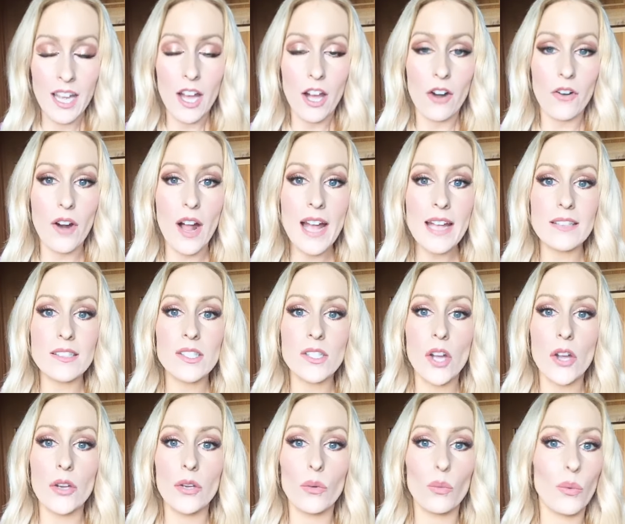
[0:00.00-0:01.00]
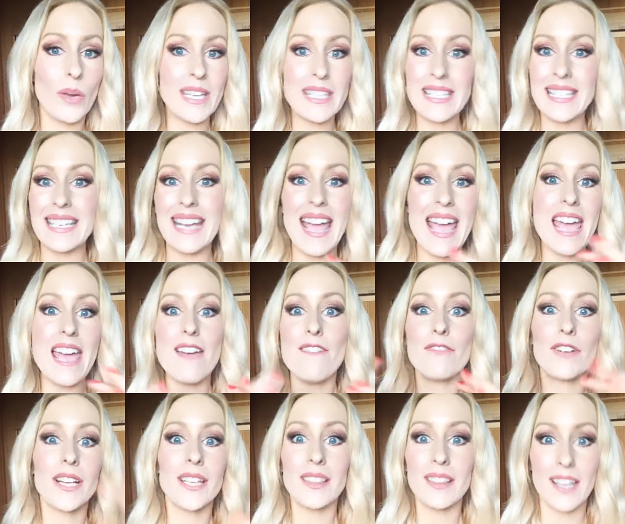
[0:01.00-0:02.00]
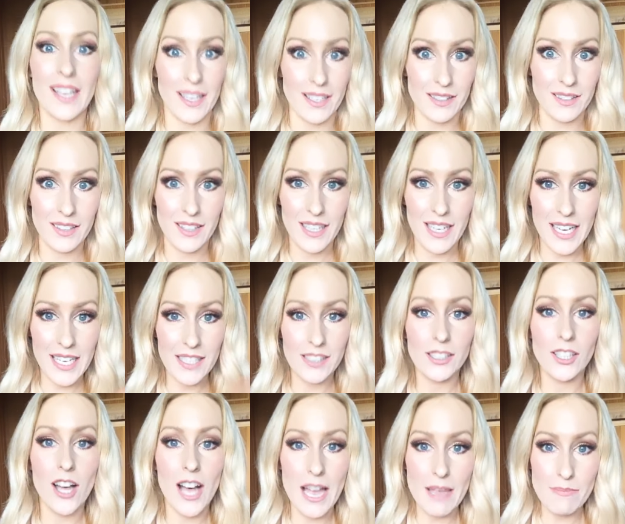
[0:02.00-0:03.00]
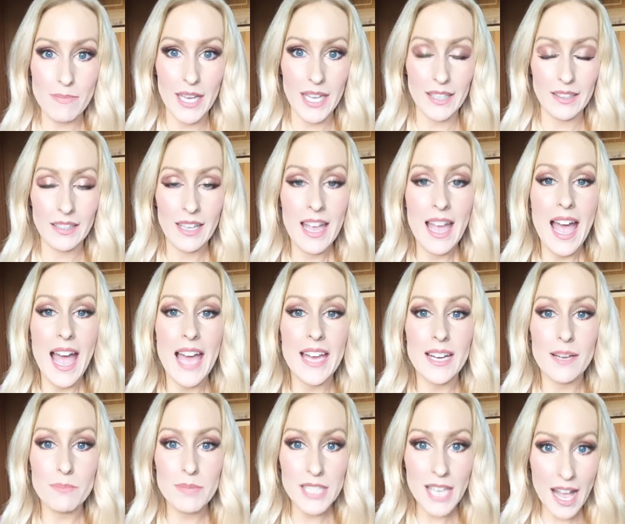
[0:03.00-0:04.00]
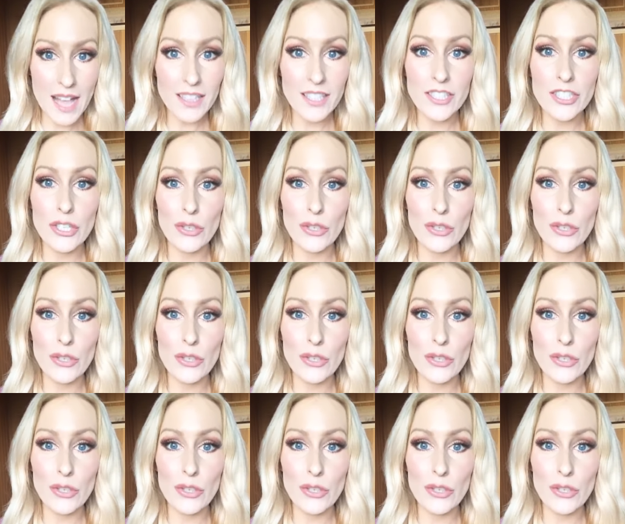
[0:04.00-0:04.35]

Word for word: All right. So we did everything in alignment. And I'm telling